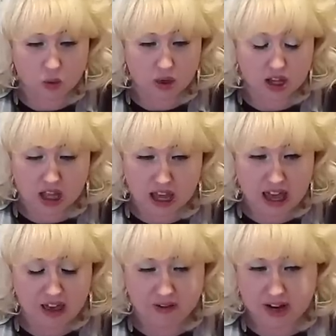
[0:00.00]
Will I
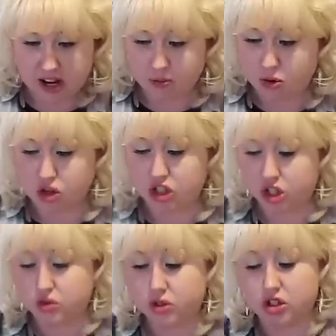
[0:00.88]
have any more
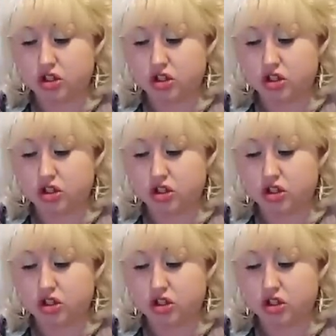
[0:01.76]
children?